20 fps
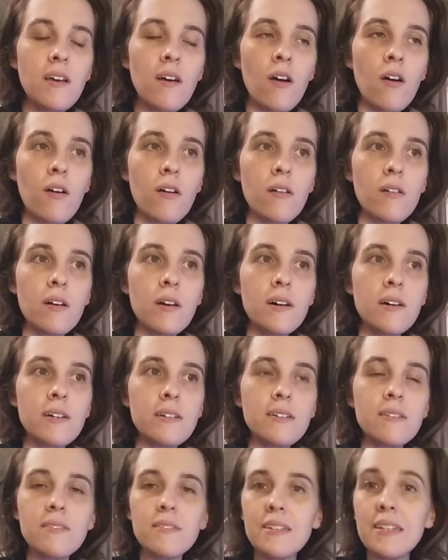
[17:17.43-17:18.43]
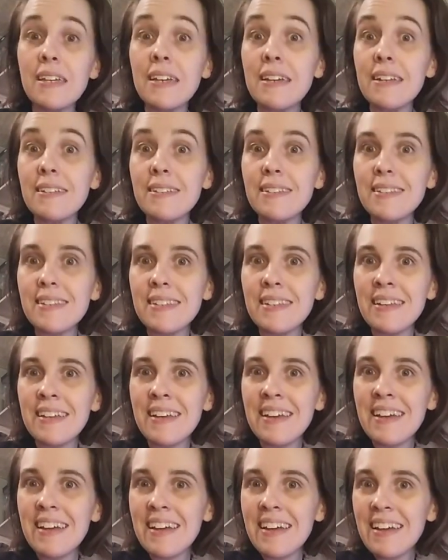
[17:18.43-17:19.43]
are kids.
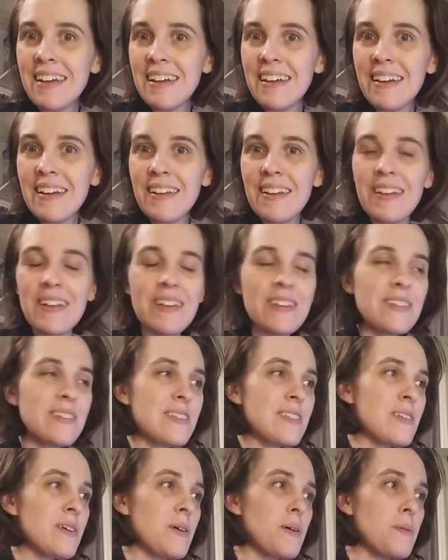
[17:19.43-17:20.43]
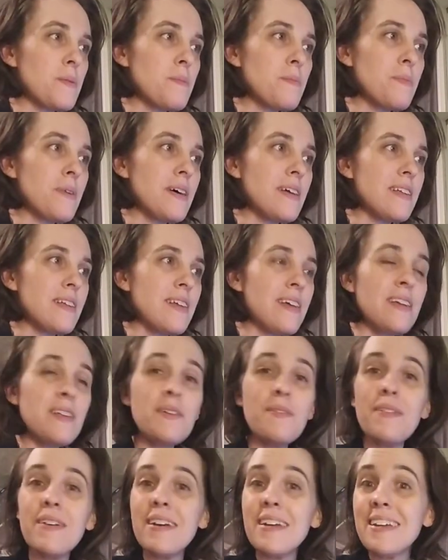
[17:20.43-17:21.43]
So, but
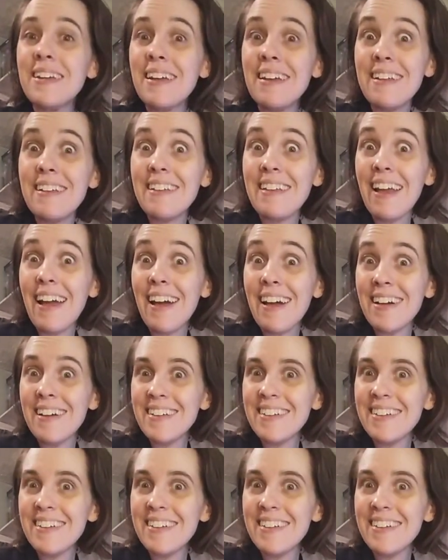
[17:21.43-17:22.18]
anyway, yeah.